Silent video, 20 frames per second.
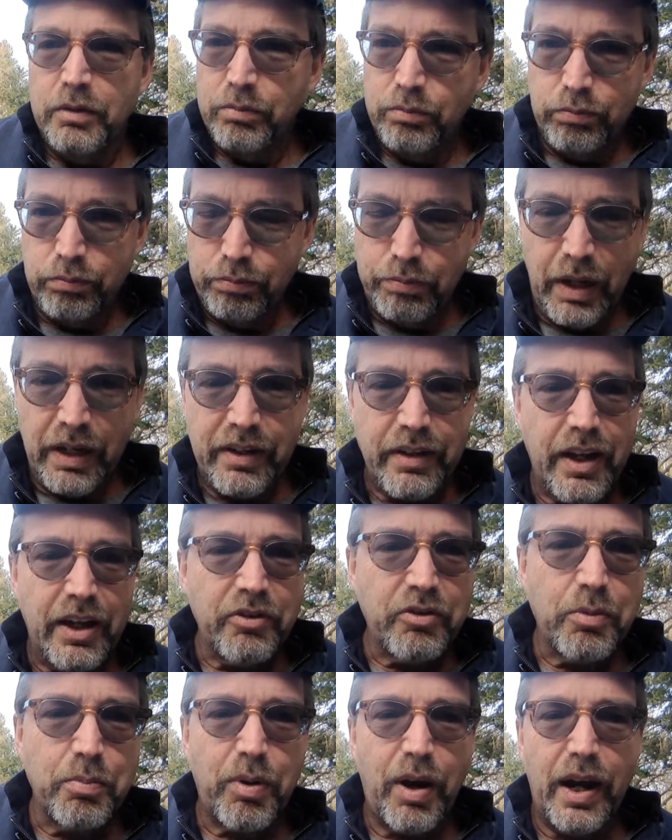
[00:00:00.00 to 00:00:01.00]

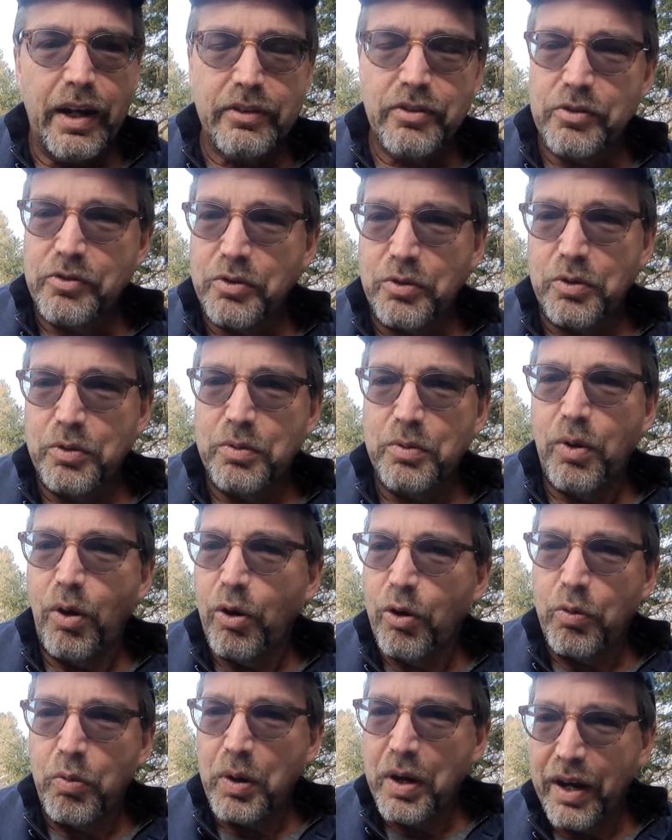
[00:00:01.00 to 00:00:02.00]
meditation practice or
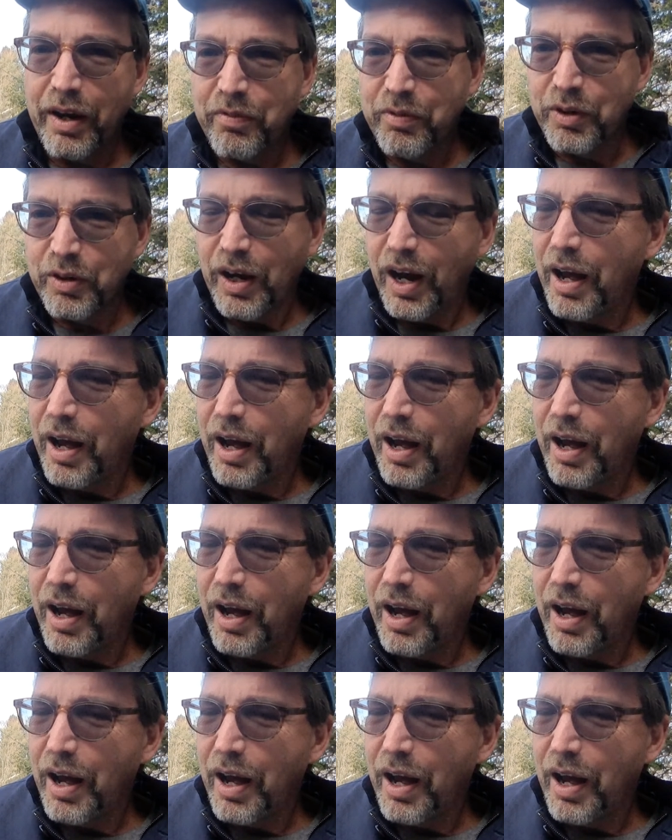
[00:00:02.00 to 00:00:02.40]
whatever.